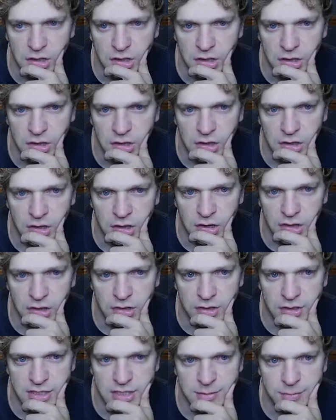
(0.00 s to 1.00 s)

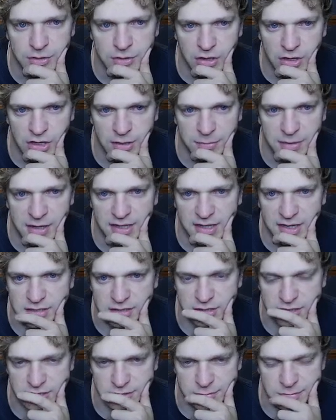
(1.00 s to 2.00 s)
The Temur Tawny back
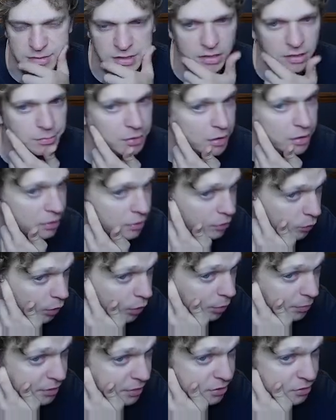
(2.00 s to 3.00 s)
actually seems a little bit
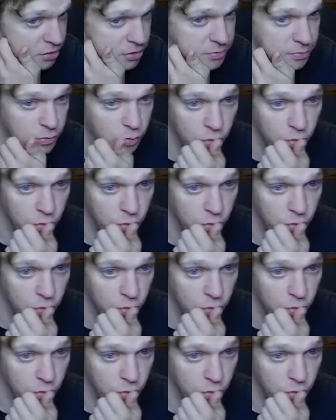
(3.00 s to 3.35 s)
underwhelming because it's